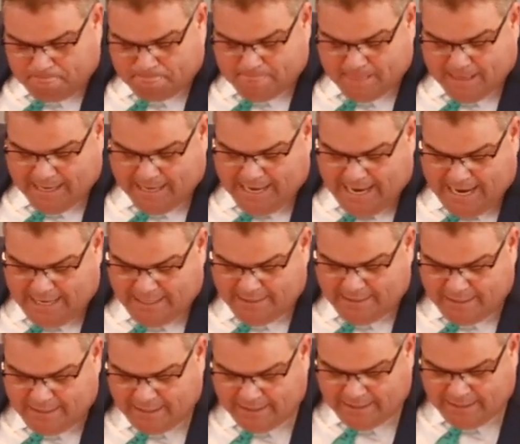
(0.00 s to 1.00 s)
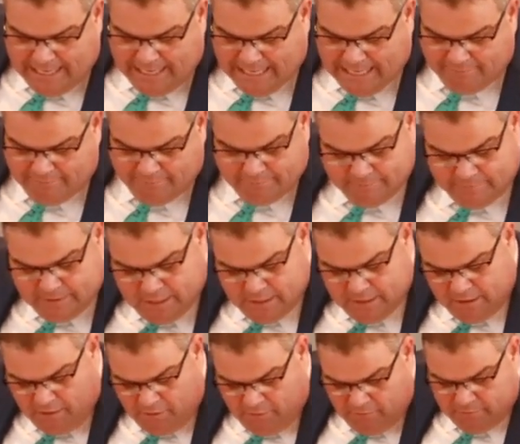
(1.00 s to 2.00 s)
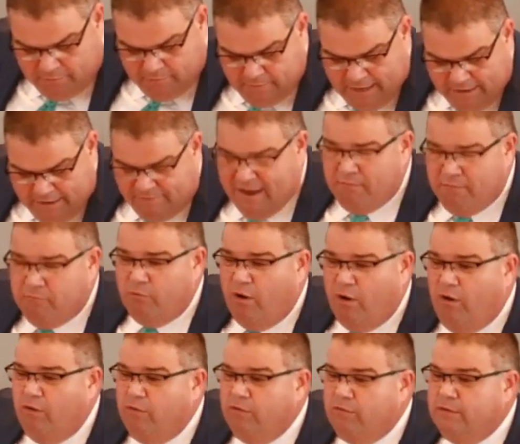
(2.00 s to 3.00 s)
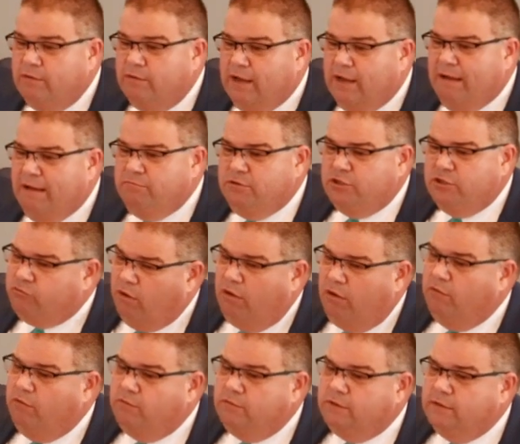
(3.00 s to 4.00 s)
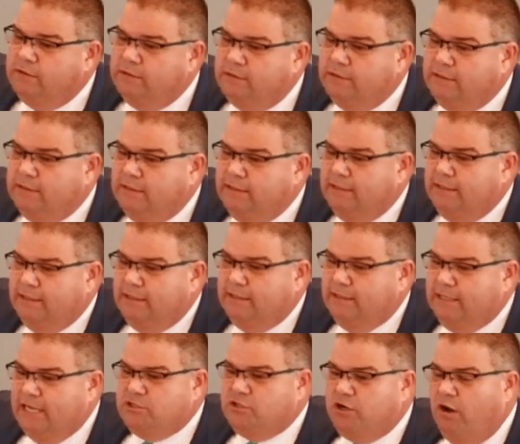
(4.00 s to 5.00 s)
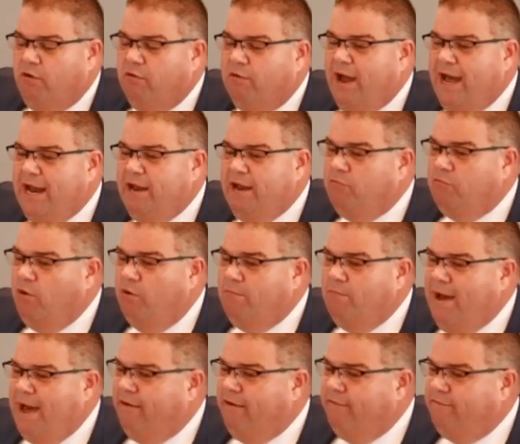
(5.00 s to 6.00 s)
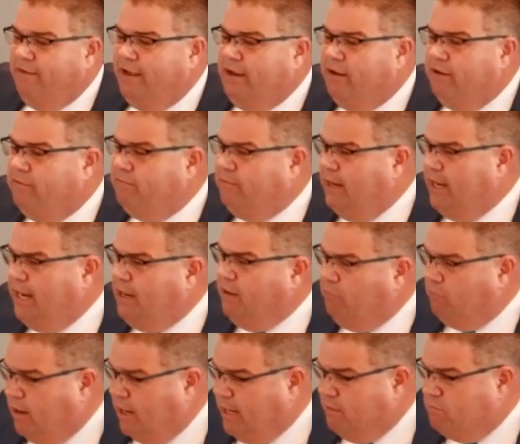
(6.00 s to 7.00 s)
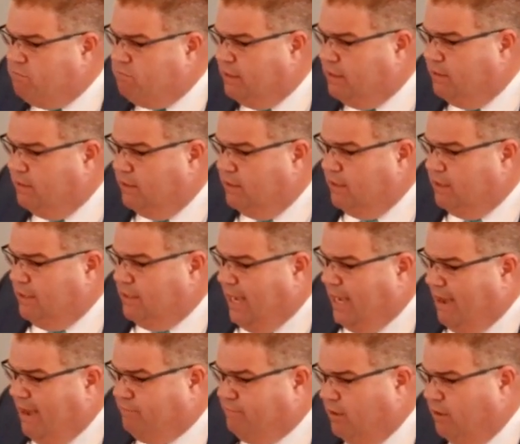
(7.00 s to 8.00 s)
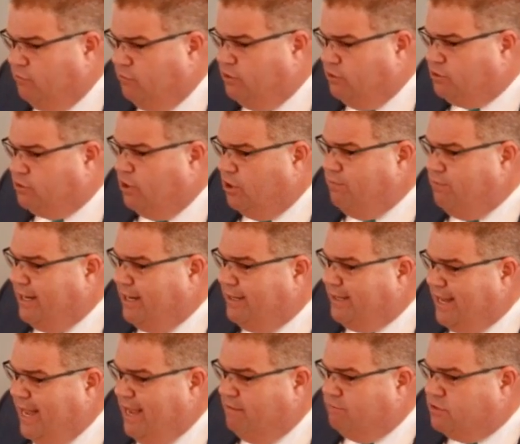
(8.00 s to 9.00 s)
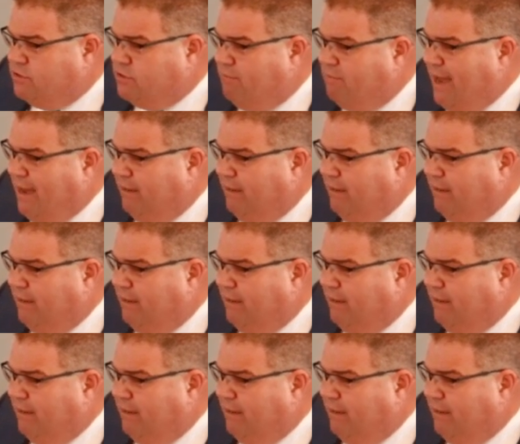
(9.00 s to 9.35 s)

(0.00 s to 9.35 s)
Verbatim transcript: and, uh, and you know, and if I'm wrong, I'm just wrong. That's all right. It won't matter then anyway. But I've told you so many times about